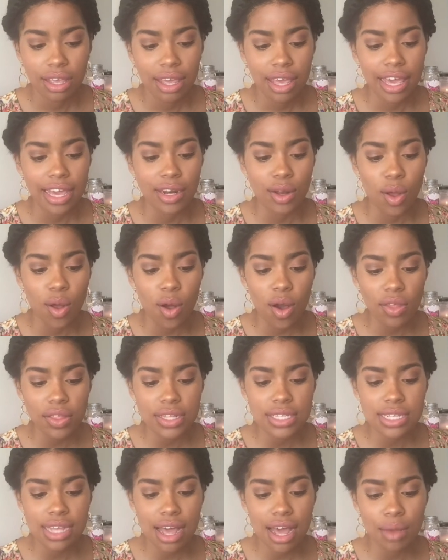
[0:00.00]
And all the
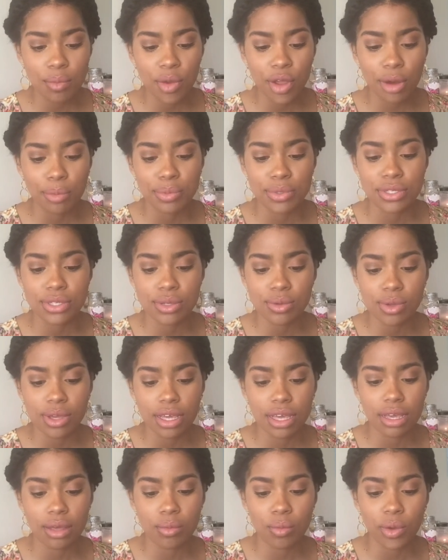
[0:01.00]
time we are pursuing
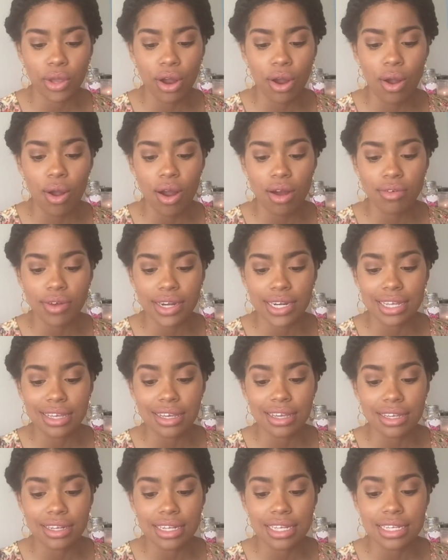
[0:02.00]
him, we are already
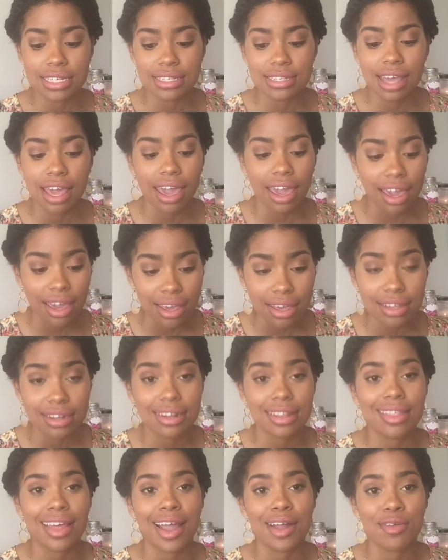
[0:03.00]
in his
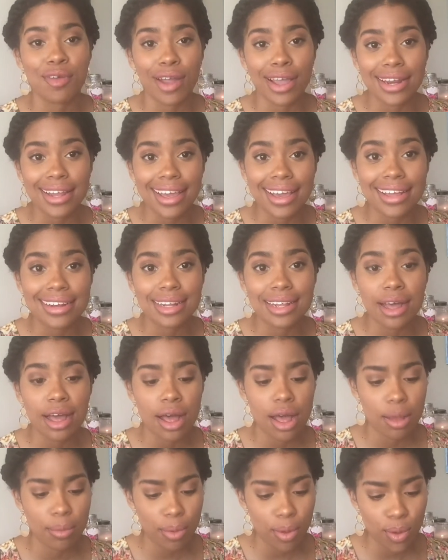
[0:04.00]
hand. "Thy right hand
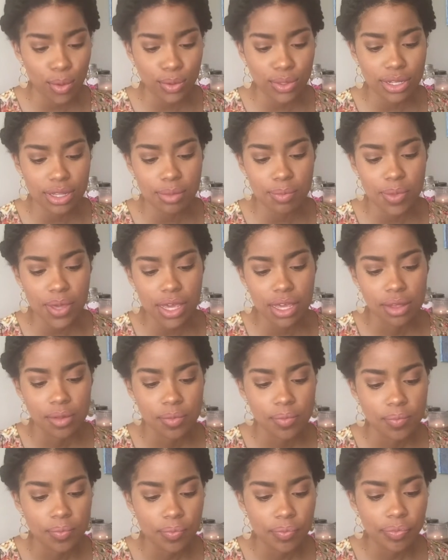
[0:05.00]
upholdeth me."
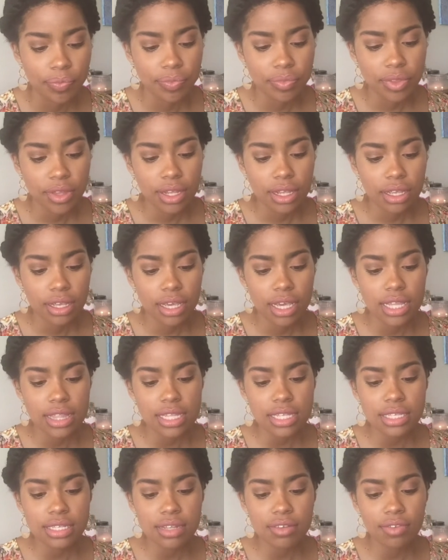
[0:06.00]
In
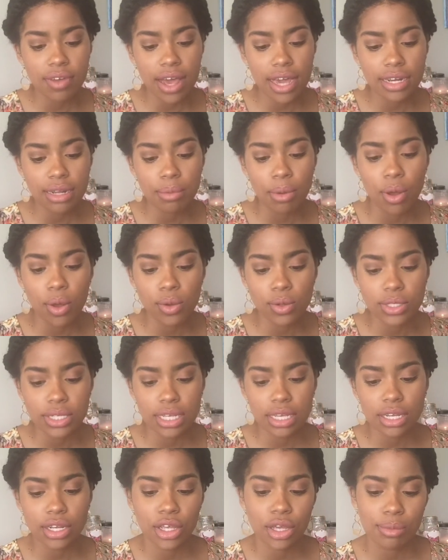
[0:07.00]
this divine
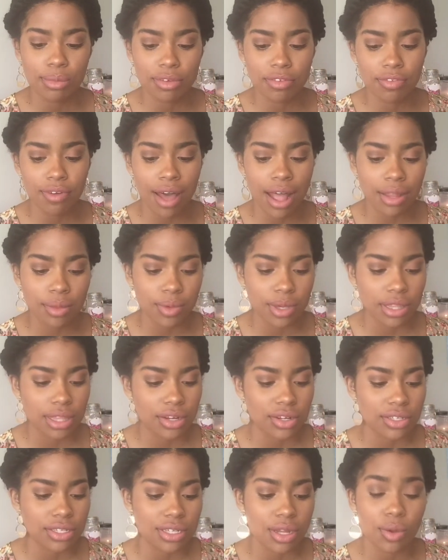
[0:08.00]
upholding and human following,
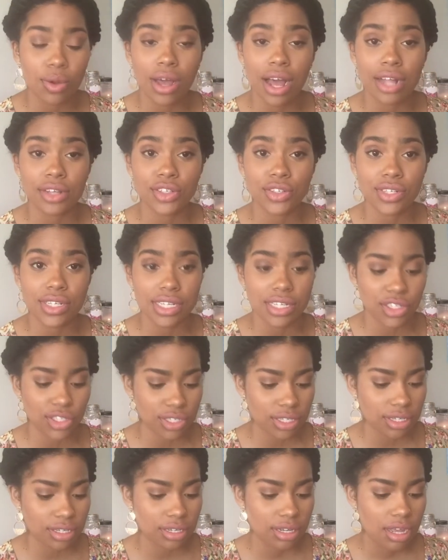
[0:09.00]
there is no
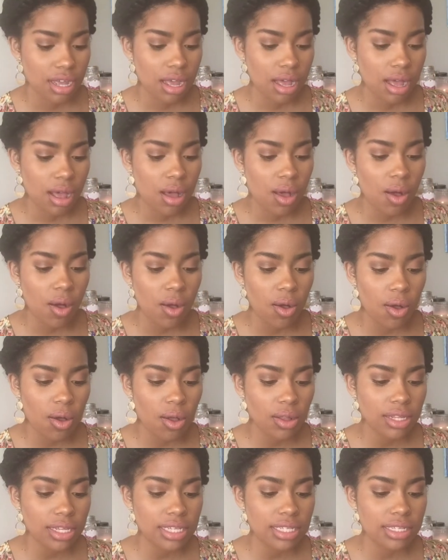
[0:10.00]
contradiction.
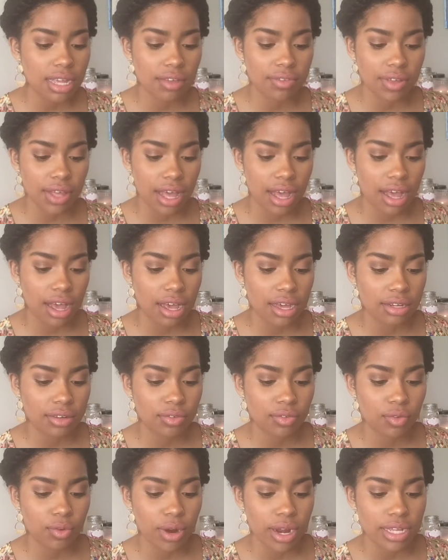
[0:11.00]
All is of God,
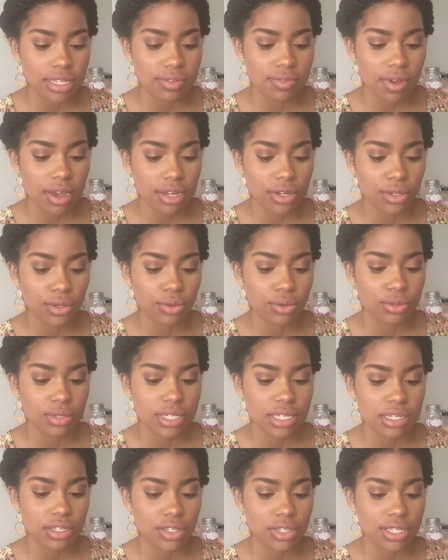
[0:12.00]
for as von Hugel
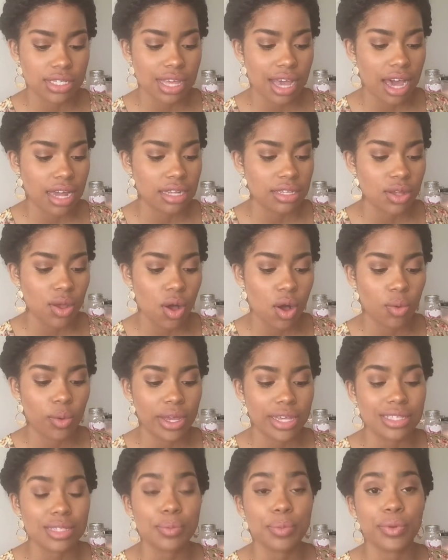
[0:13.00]
teaches, God is
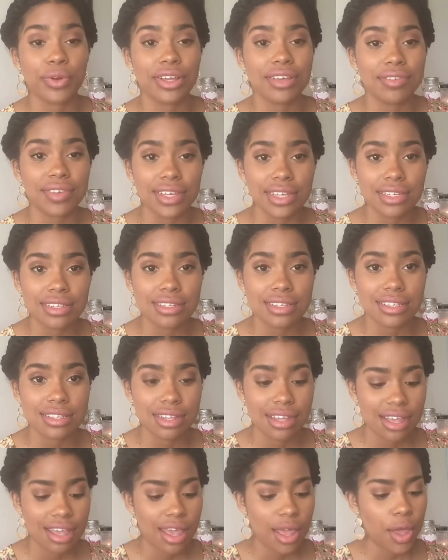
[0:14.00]
always previous.
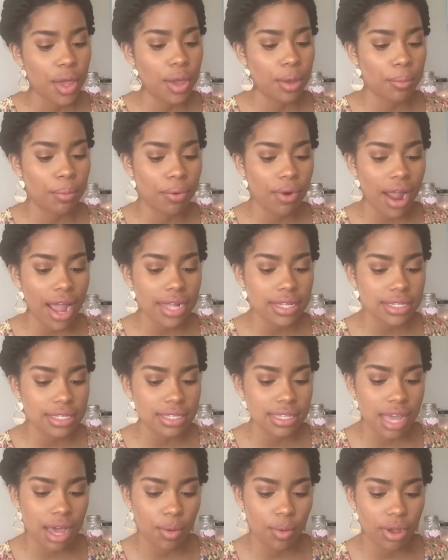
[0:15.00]
In
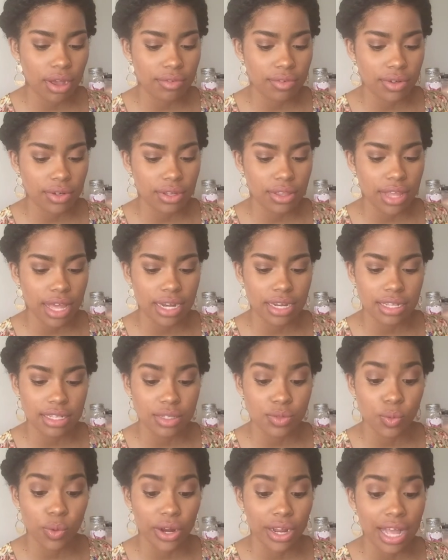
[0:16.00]
practice, however, that
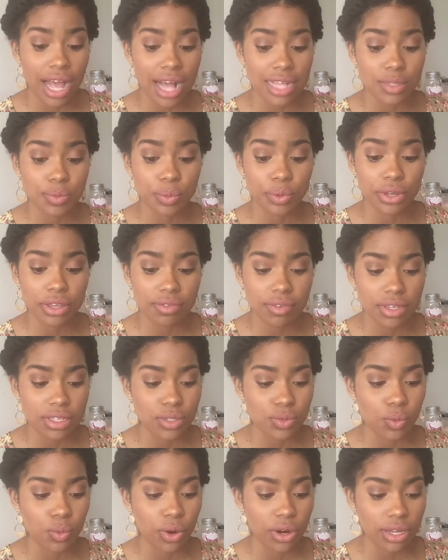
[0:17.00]
is, where God's
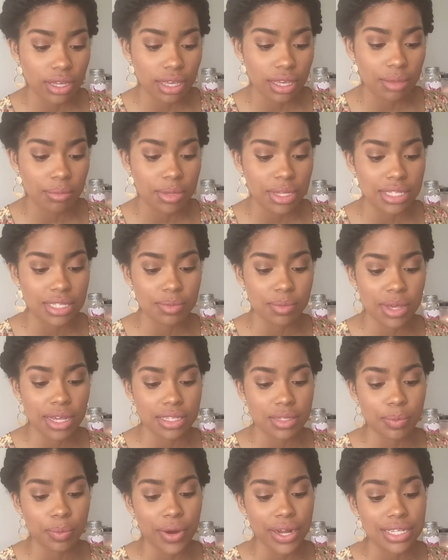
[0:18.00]
previous working meets
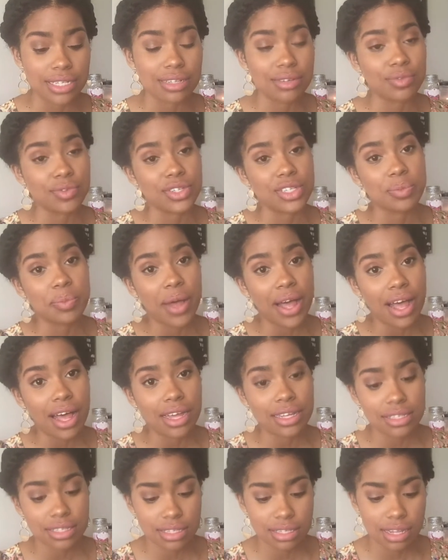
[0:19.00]
man's present
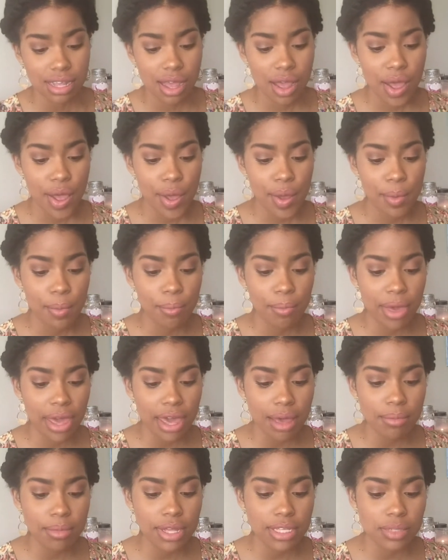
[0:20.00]
response,
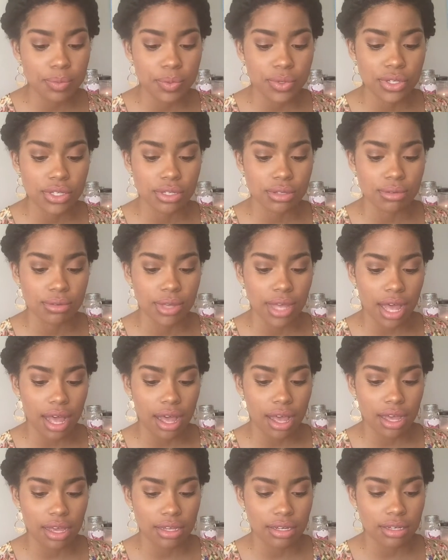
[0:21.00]
man must pursue
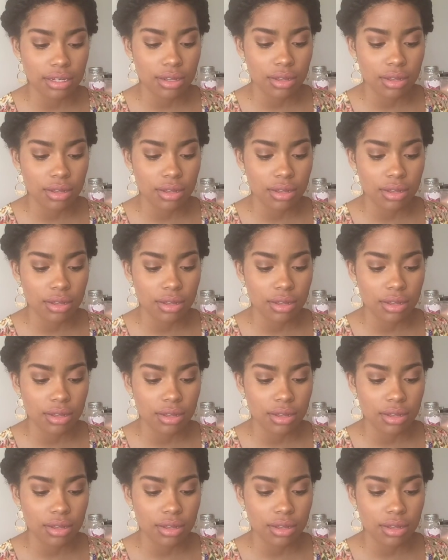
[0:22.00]
God.